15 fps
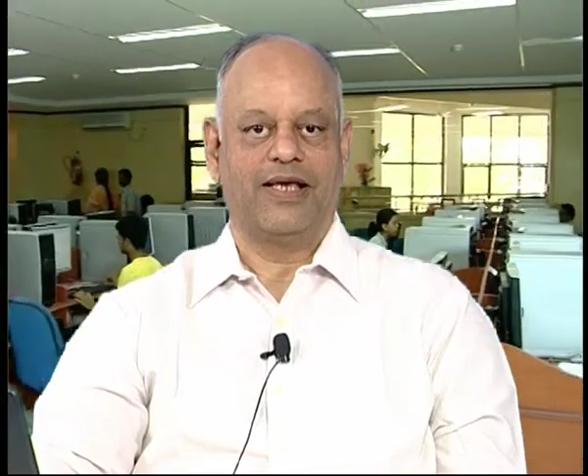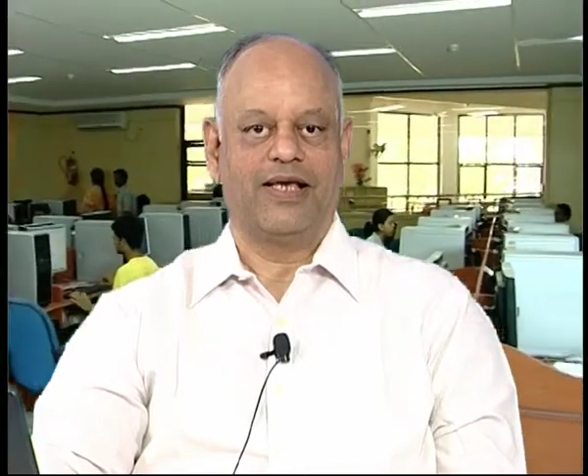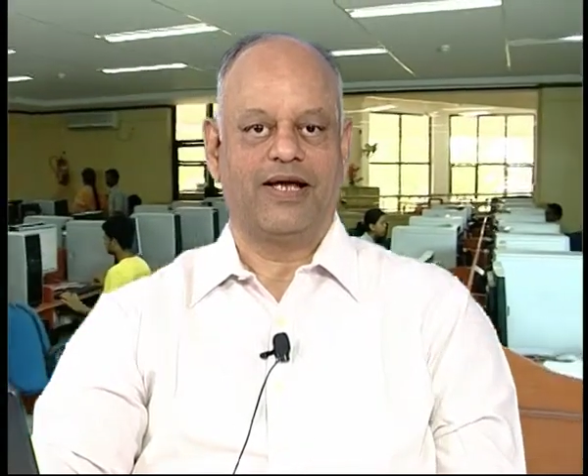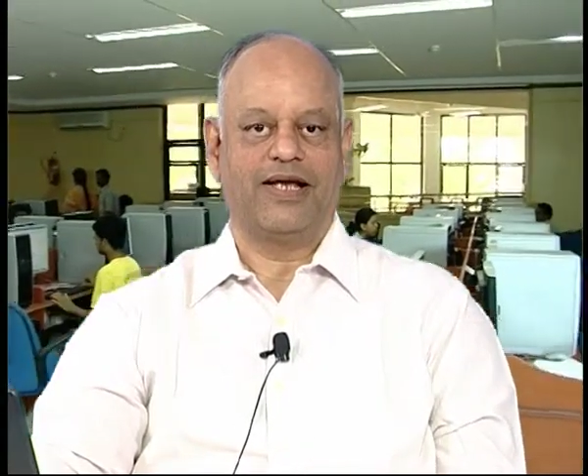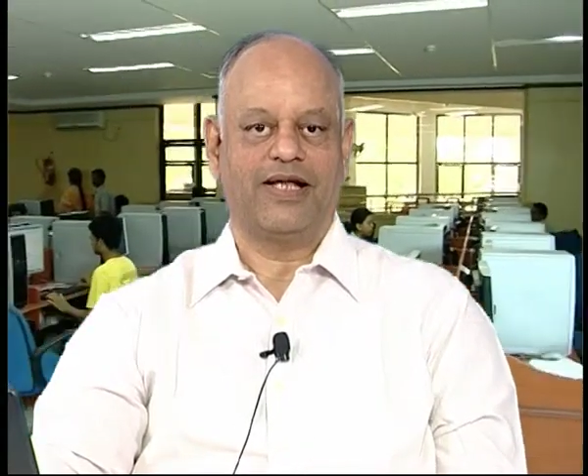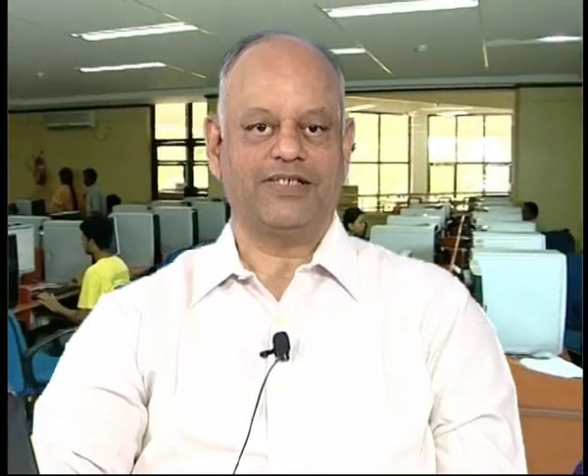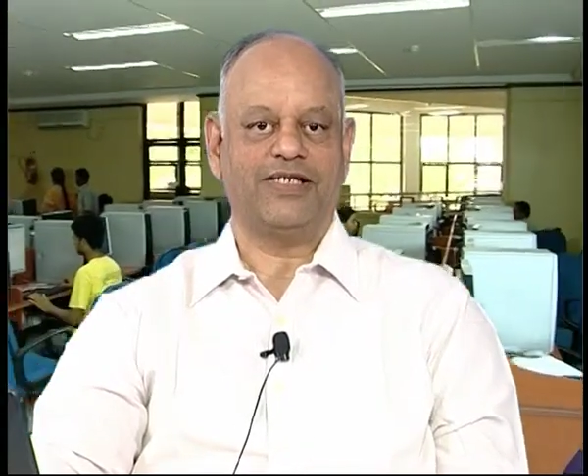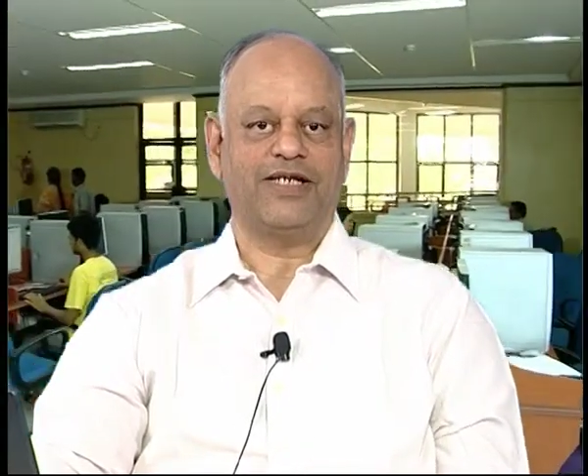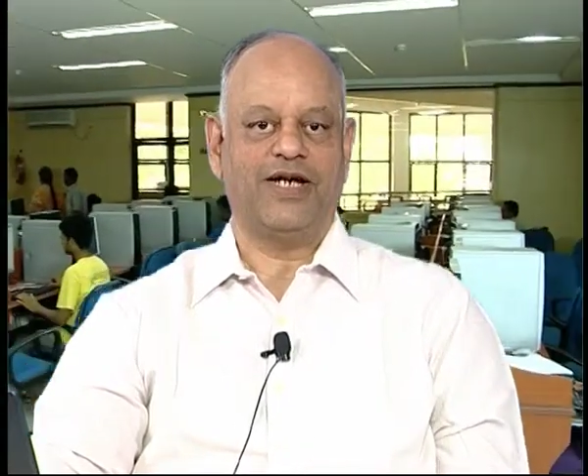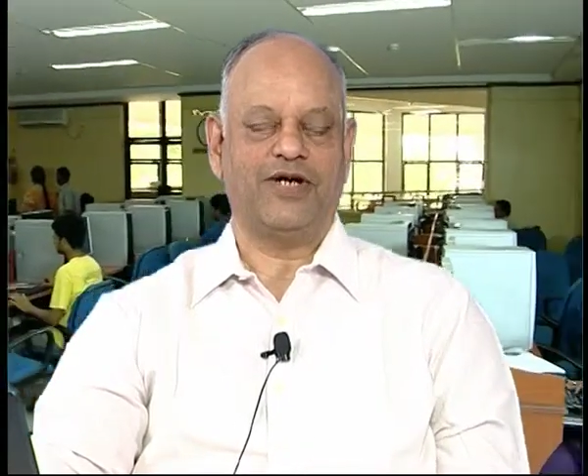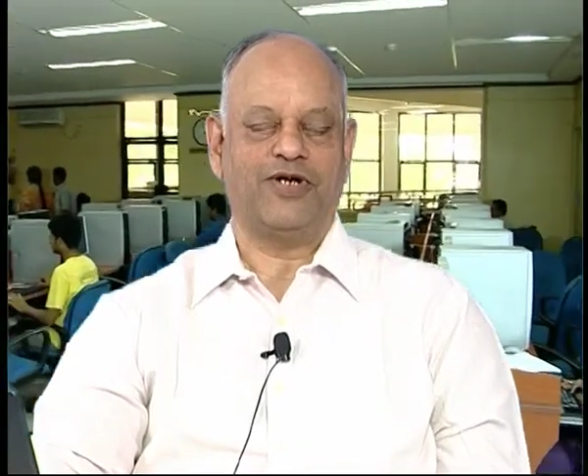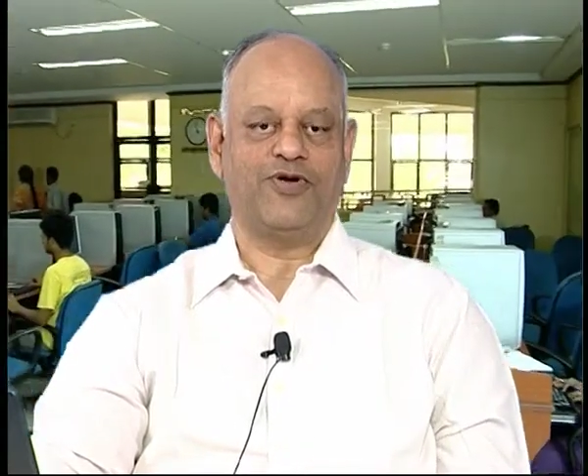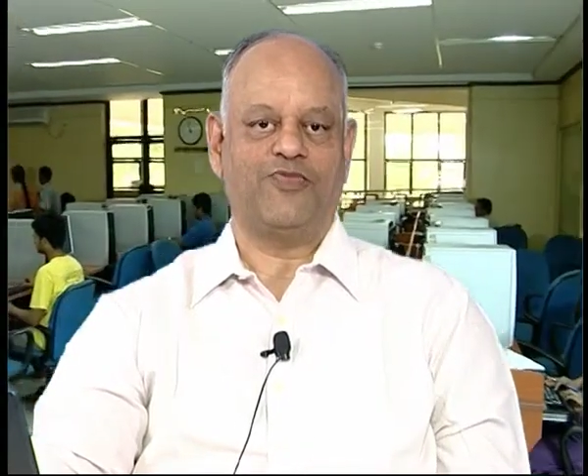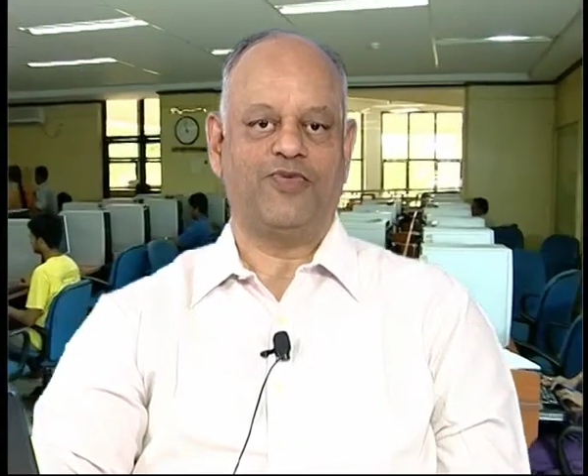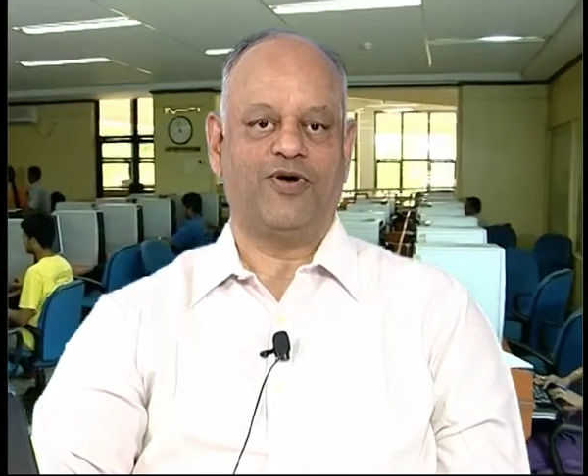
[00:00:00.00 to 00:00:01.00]
it does not let
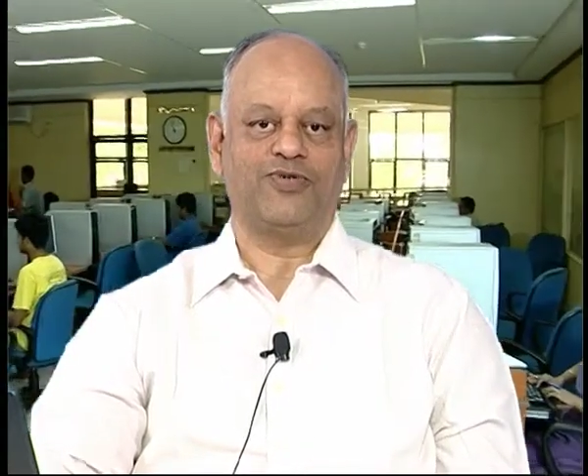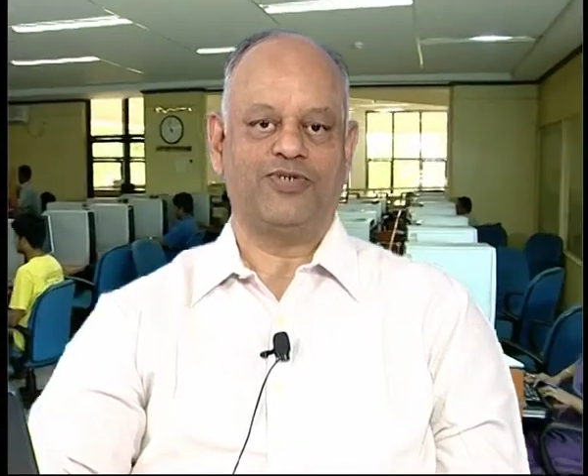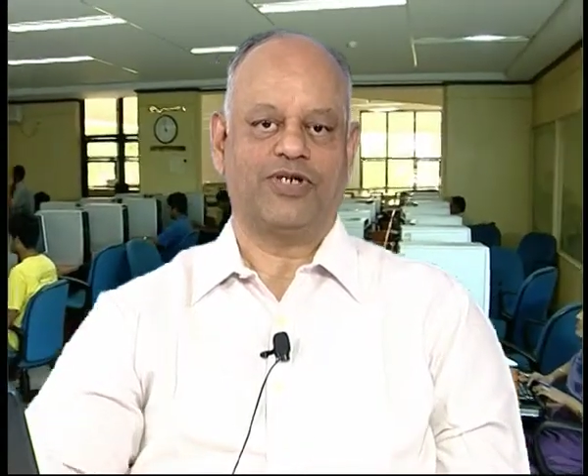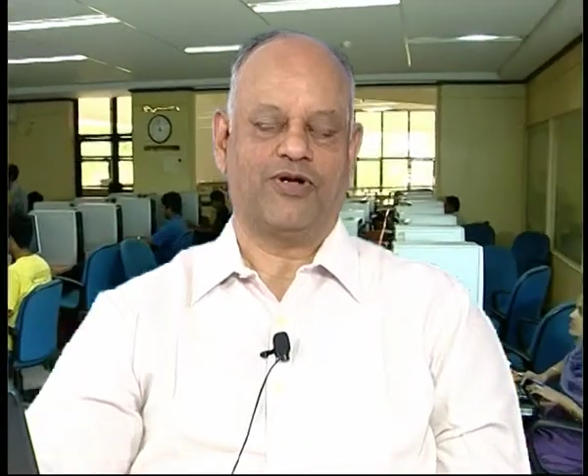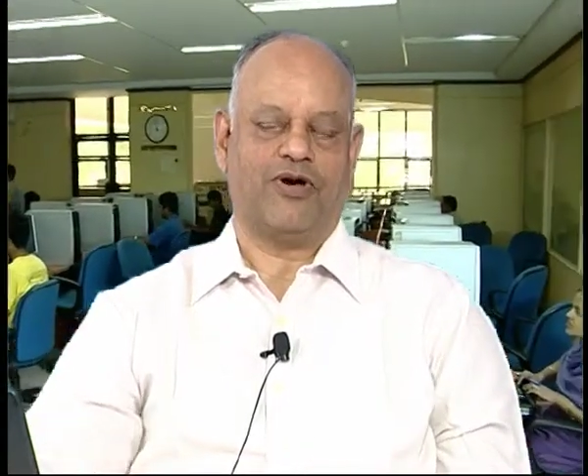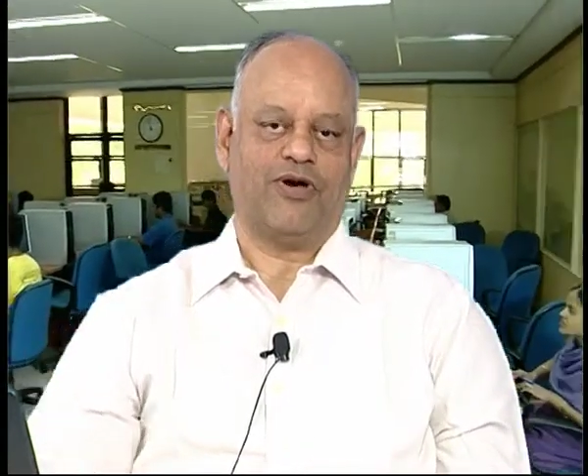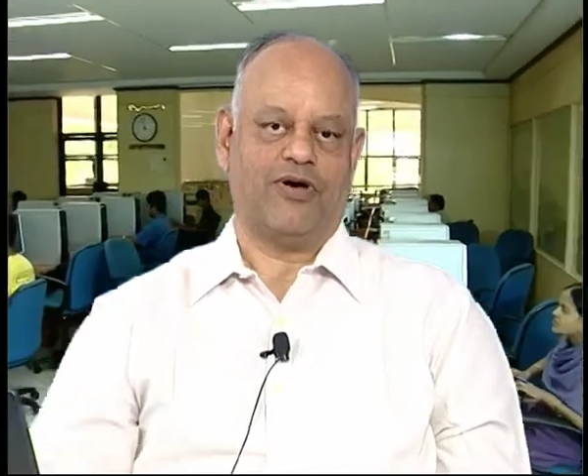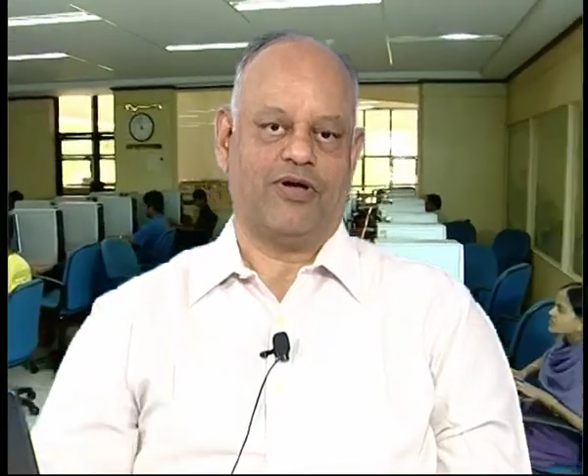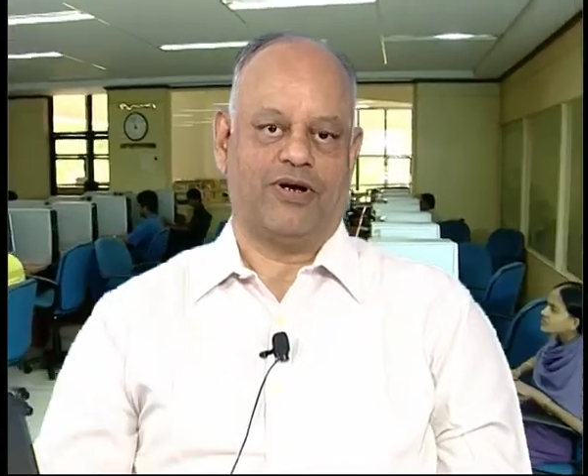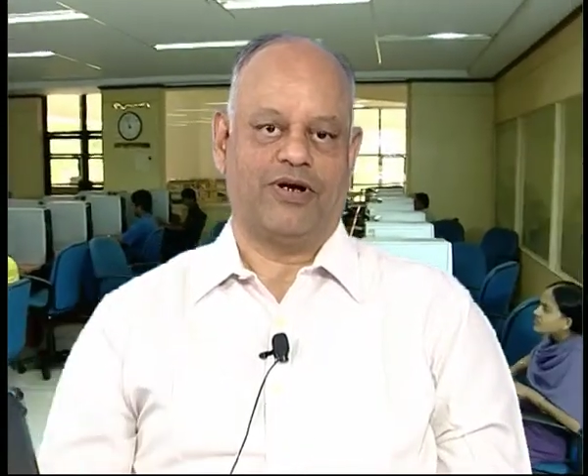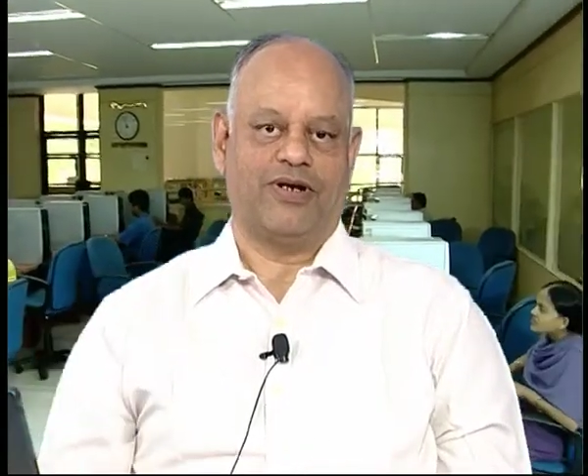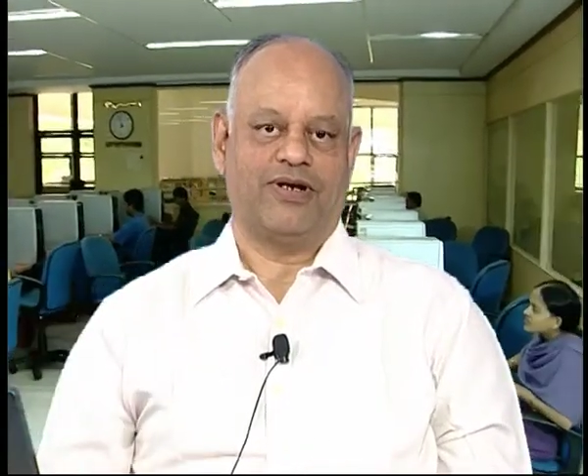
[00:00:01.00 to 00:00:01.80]
you browse at all.